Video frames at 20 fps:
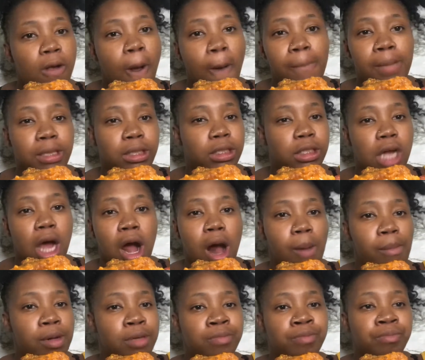Making an
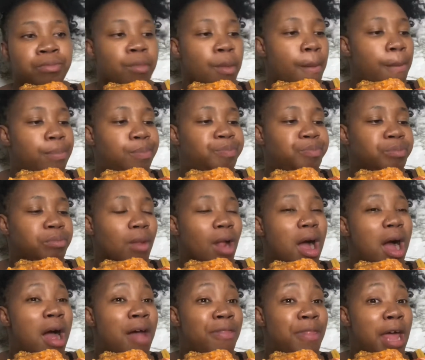album,
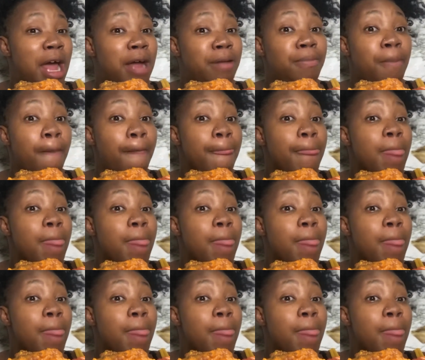and then